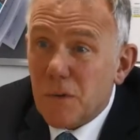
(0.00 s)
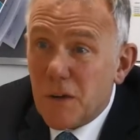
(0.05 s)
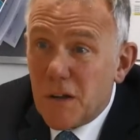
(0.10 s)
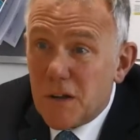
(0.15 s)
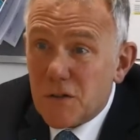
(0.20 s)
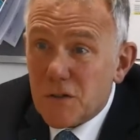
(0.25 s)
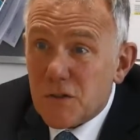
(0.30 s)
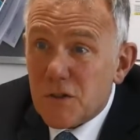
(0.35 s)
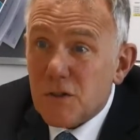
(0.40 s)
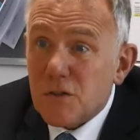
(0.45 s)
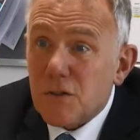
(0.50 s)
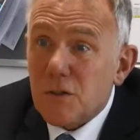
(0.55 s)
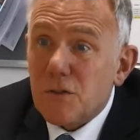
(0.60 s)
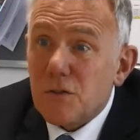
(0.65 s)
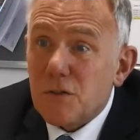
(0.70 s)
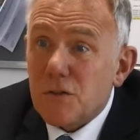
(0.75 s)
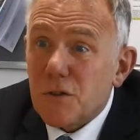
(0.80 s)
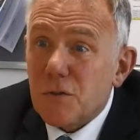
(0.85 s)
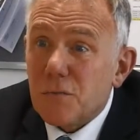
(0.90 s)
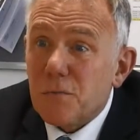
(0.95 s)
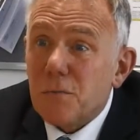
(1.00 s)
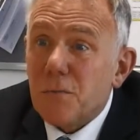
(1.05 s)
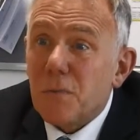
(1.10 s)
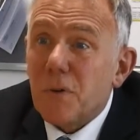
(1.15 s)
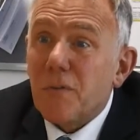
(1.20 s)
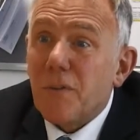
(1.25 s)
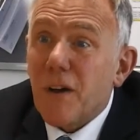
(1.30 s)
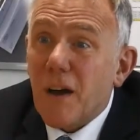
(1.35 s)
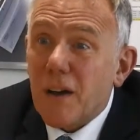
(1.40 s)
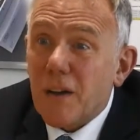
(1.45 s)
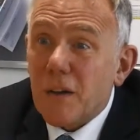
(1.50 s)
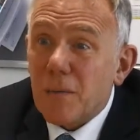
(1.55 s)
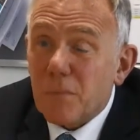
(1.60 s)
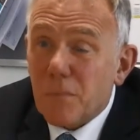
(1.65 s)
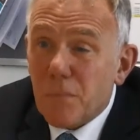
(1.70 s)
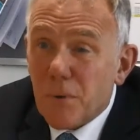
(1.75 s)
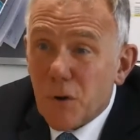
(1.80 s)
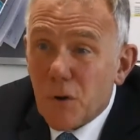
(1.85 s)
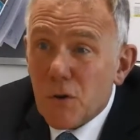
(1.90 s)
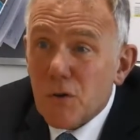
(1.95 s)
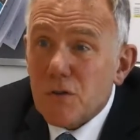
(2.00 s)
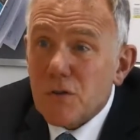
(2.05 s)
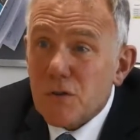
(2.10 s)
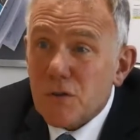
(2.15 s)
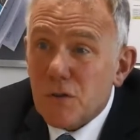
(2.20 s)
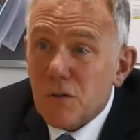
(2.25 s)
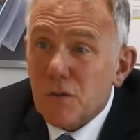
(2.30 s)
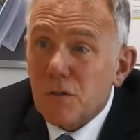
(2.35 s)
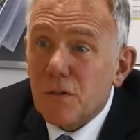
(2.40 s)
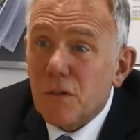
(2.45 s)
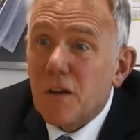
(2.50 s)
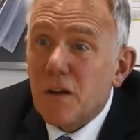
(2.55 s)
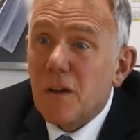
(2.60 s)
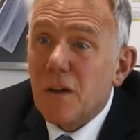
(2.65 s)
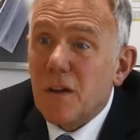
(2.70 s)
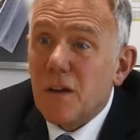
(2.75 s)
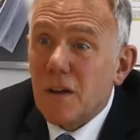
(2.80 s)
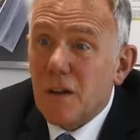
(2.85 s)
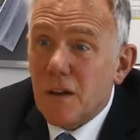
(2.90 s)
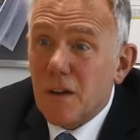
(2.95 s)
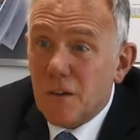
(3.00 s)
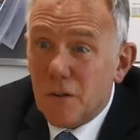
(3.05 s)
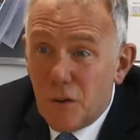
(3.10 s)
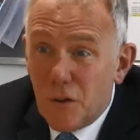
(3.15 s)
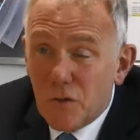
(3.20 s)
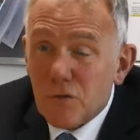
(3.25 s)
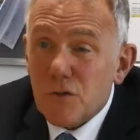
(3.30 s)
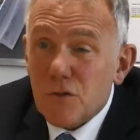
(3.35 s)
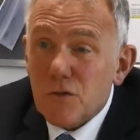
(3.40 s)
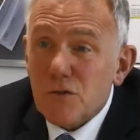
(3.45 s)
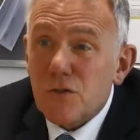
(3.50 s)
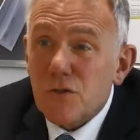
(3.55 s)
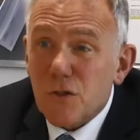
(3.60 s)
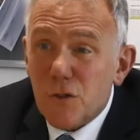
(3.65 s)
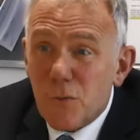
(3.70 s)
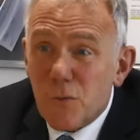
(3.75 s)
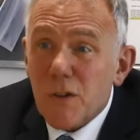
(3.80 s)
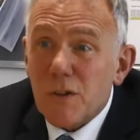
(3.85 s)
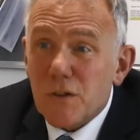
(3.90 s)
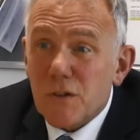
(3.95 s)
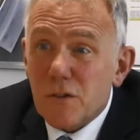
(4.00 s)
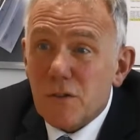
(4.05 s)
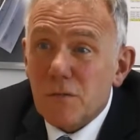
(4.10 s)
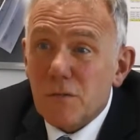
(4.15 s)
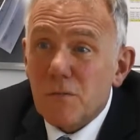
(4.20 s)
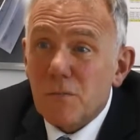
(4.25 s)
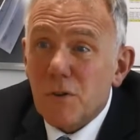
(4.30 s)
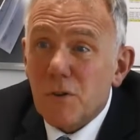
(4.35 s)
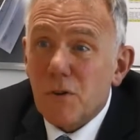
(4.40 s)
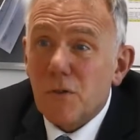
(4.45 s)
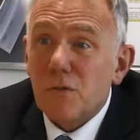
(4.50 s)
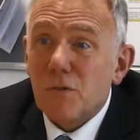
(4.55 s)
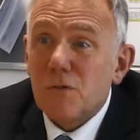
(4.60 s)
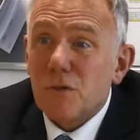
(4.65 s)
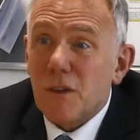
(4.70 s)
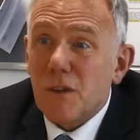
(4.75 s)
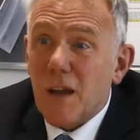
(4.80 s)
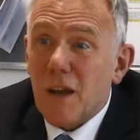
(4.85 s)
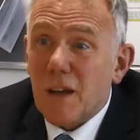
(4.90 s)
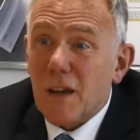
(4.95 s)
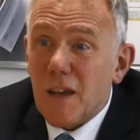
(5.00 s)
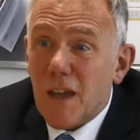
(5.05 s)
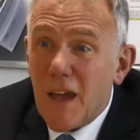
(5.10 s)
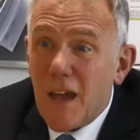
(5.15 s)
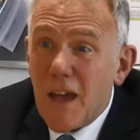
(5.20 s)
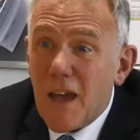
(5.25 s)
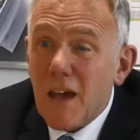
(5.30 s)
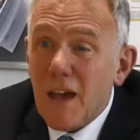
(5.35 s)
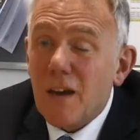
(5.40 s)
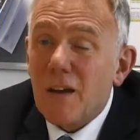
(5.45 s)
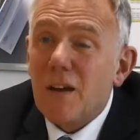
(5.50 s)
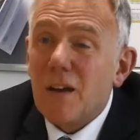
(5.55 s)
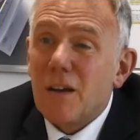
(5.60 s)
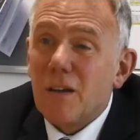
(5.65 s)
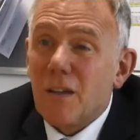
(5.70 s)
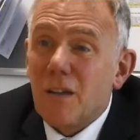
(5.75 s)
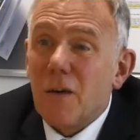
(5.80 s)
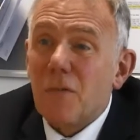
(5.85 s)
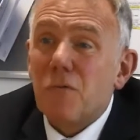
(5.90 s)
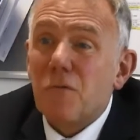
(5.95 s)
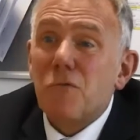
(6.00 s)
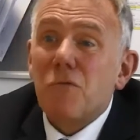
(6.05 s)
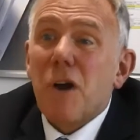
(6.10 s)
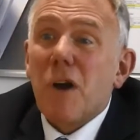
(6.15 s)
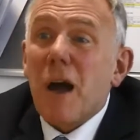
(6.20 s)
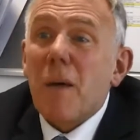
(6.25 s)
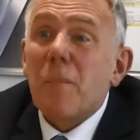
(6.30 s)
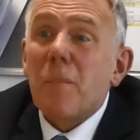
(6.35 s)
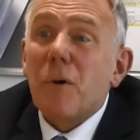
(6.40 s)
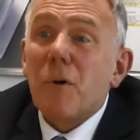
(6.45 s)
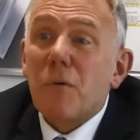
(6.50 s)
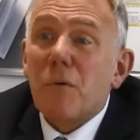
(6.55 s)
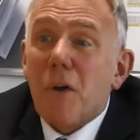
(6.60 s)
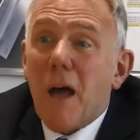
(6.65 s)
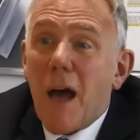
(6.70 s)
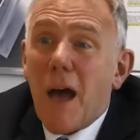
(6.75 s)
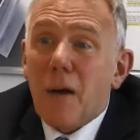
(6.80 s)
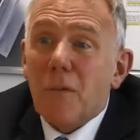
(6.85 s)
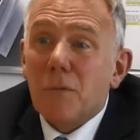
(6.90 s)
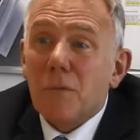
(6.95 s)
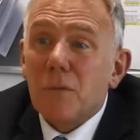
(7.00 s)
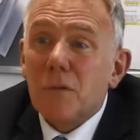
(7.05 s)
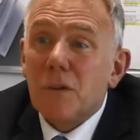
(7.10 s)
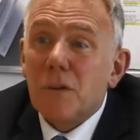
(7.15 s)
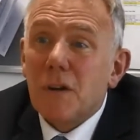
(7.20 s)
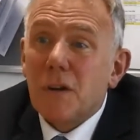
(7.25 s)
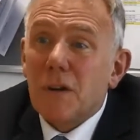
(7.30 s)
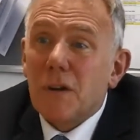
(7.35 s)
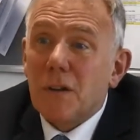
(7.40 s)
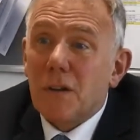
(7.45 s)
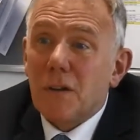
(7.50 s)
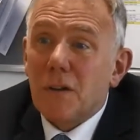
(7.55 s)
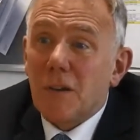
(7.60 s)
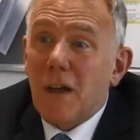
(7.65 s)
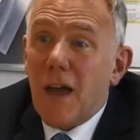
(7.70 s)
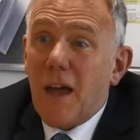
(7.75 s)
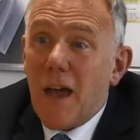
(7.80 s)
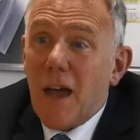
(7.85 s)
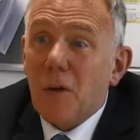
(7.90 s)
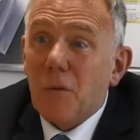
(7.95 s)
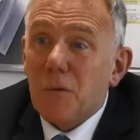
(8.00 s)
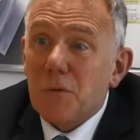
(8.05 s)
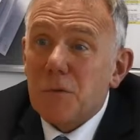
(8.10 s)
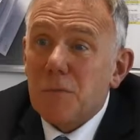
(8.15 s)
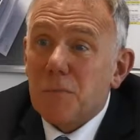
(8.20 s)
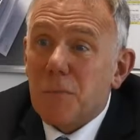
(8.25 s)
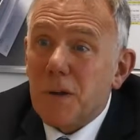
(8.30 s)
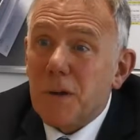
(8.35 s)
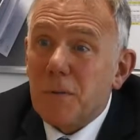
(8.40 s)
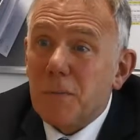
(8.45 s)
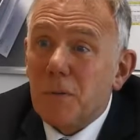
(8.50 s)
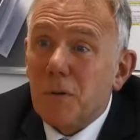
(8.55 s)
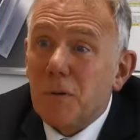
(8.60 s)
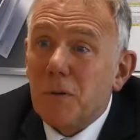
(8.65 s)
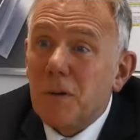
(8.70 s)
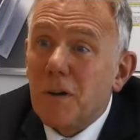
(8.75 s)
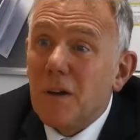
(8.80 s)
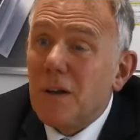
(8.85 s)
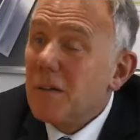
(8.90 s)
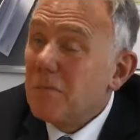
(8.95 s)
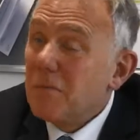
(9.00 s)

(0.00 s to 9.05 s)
institution providing personal, not just tuition, but also that care, that wrap around that helps people.